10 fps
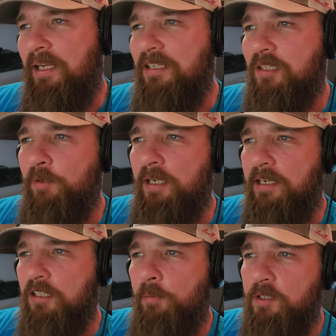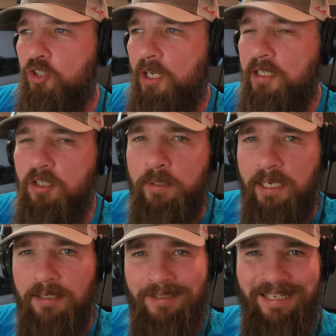Some of you guys know him as
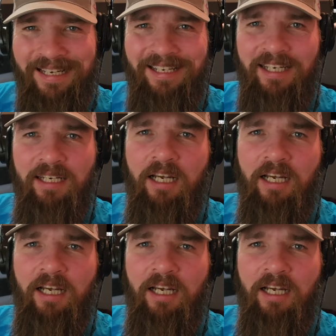ChuckE2009.